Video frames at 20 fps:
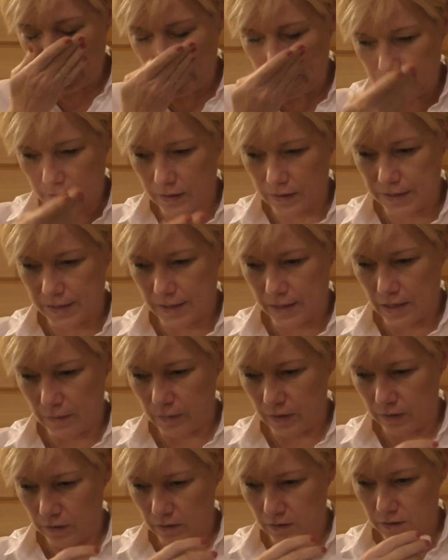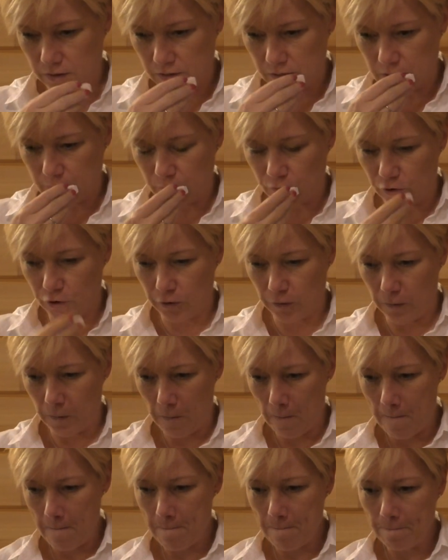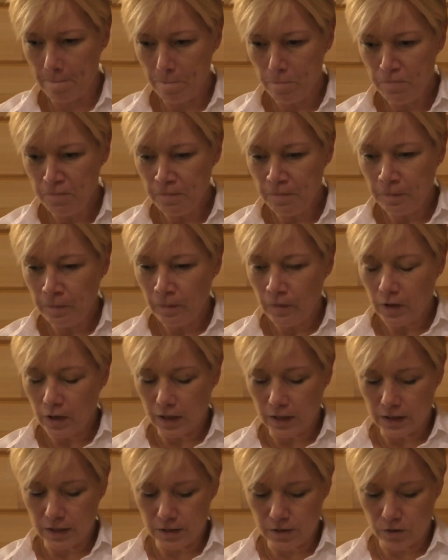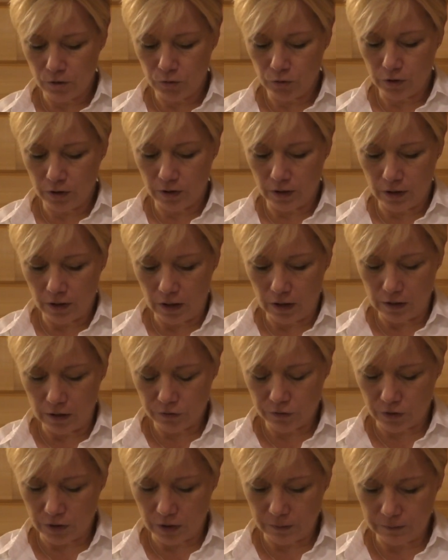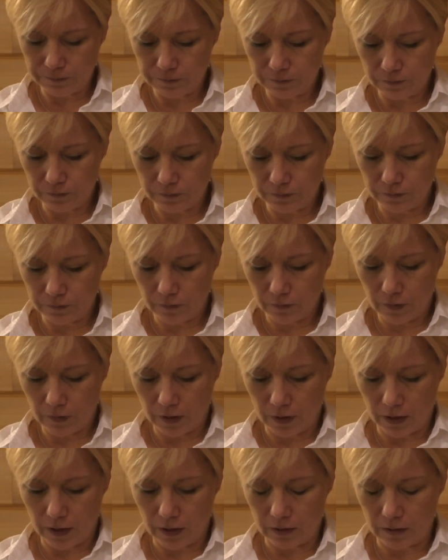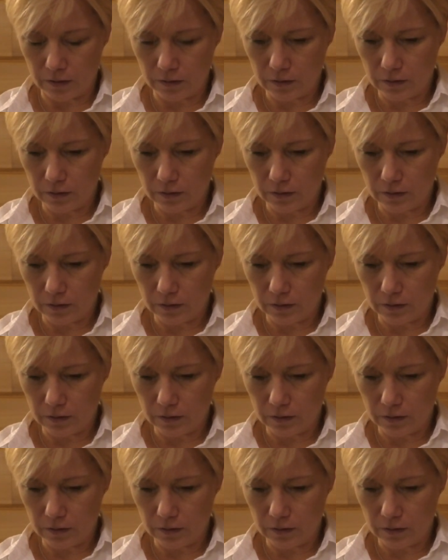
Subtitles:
being examined this summer, and he's doing the ultra, and